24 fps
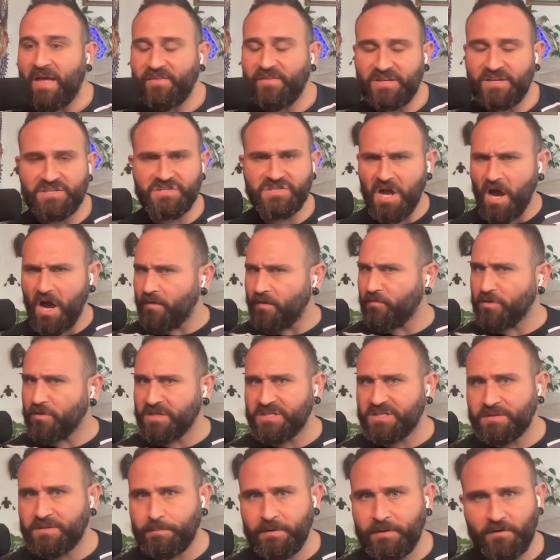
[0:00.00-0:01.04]
had these novel
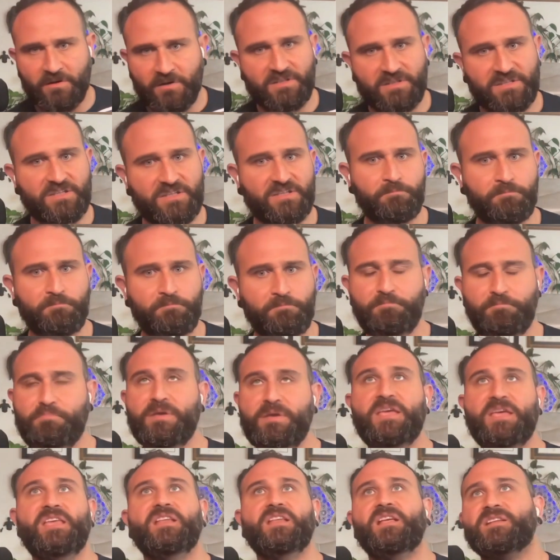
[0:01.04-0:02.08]
experiences,
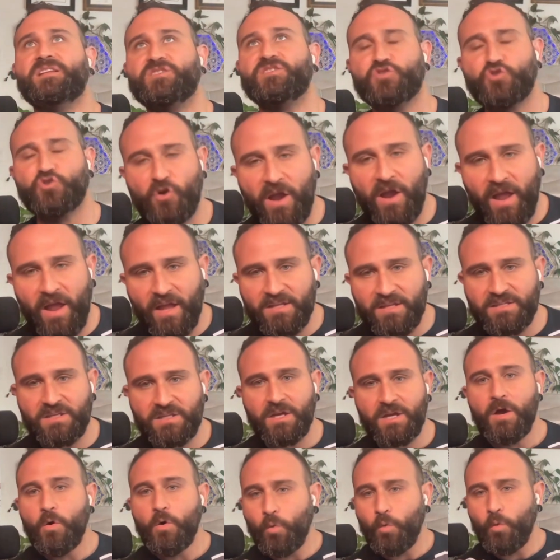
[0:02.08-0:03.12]
been in
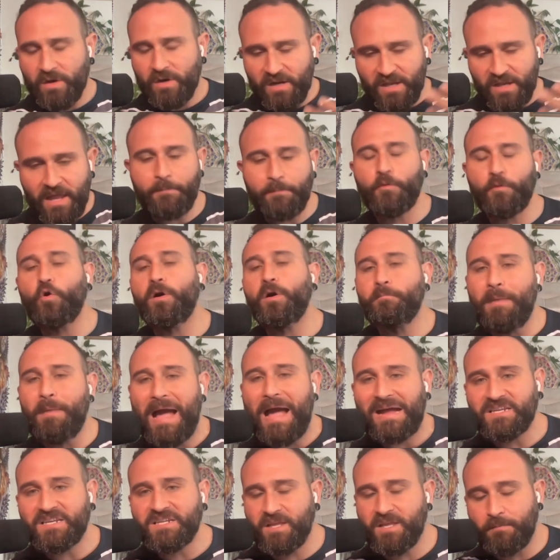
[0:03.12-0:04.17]
trance, would have kept going
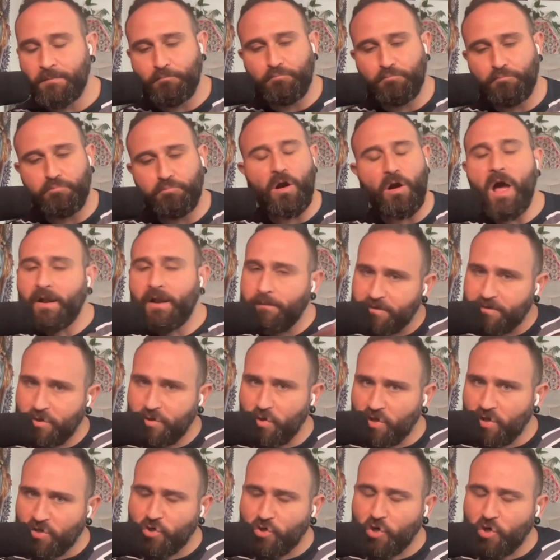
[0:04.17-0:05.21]
back to them, brought them
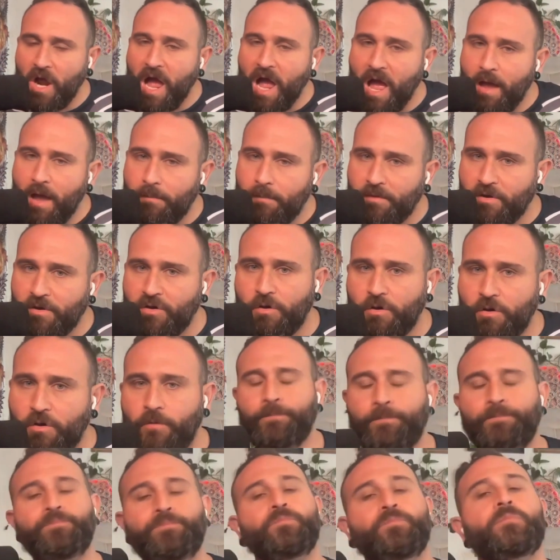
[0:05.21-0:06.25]
to the tribe, you
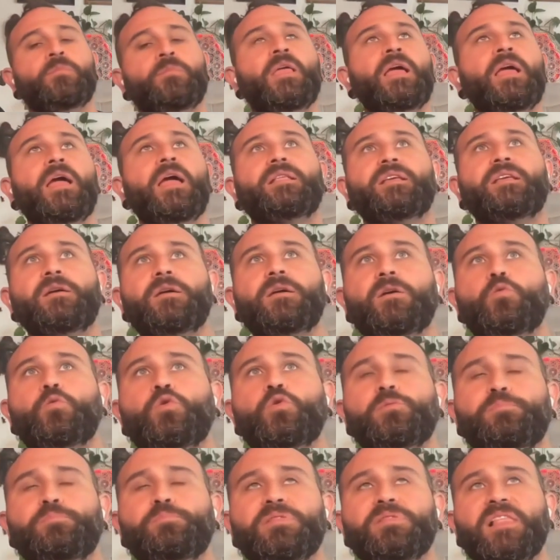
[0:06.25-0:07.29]
know, and it, it
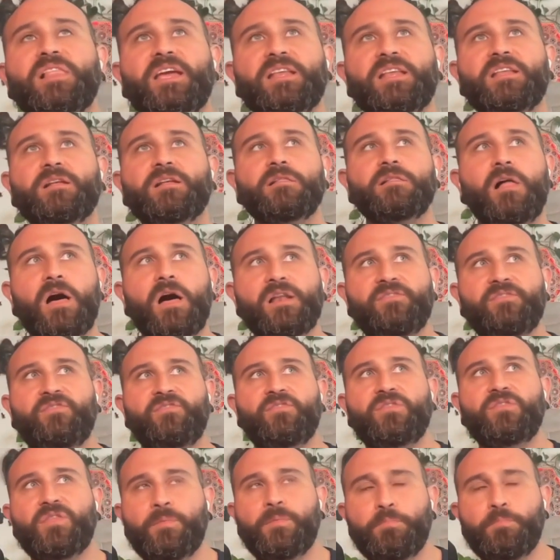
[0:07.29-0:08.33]
would have played a lot
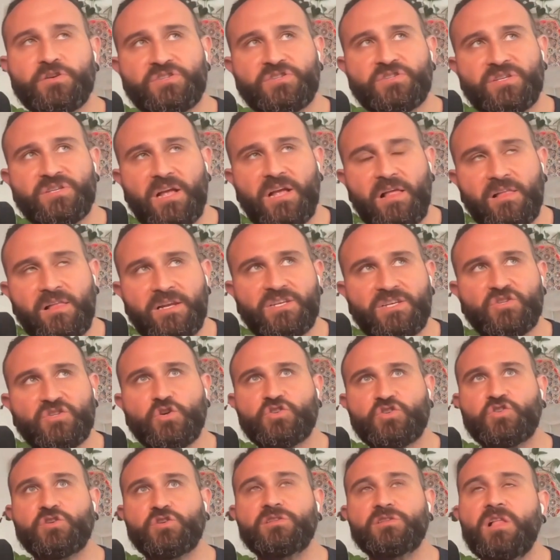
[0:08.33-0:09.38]
of the personality
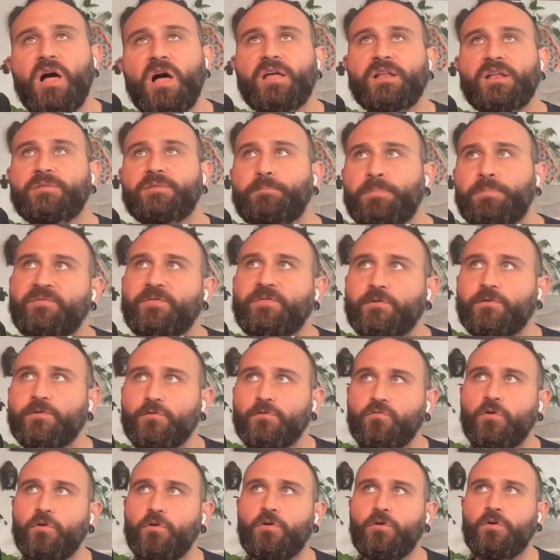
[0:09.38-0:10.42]
structure, a lot of
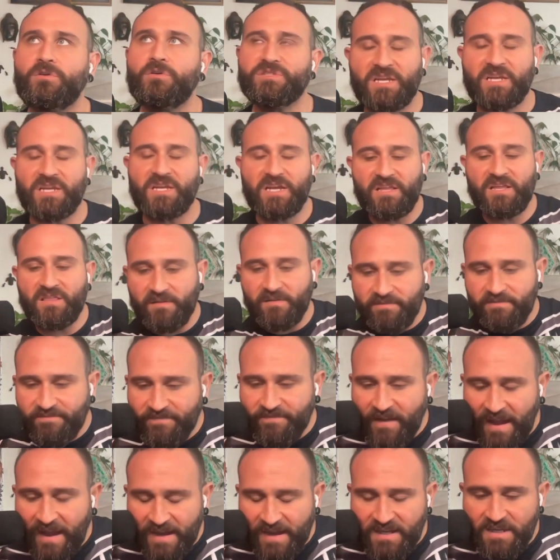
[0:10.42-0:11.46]
pivotal roles in the
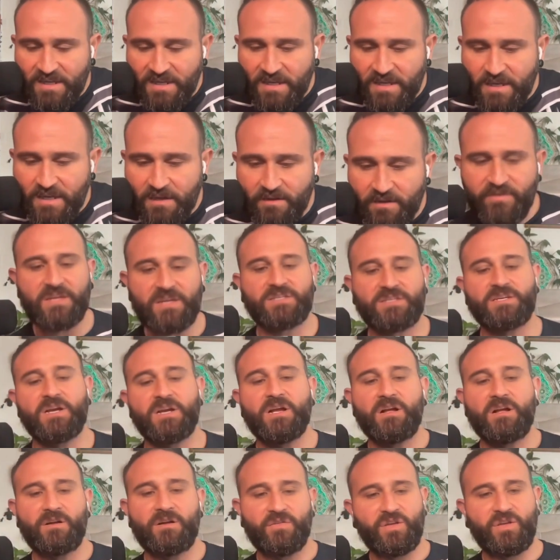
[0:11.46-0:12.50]
finding of it,
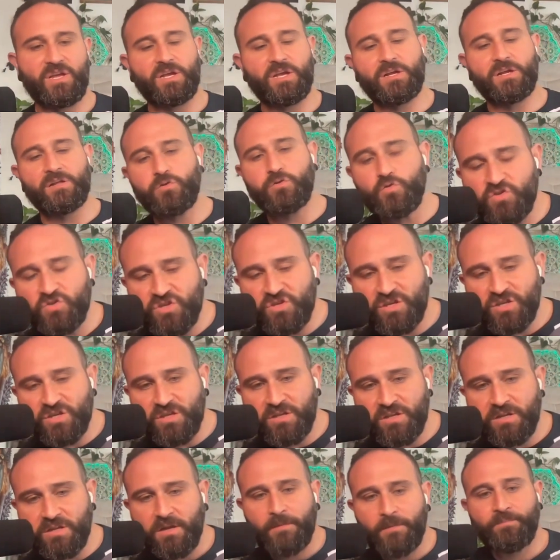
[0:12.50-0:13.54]
the
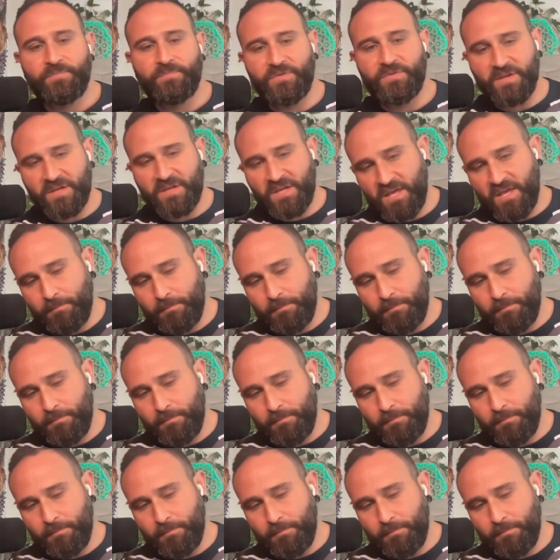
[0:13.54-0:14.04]
inclusion, the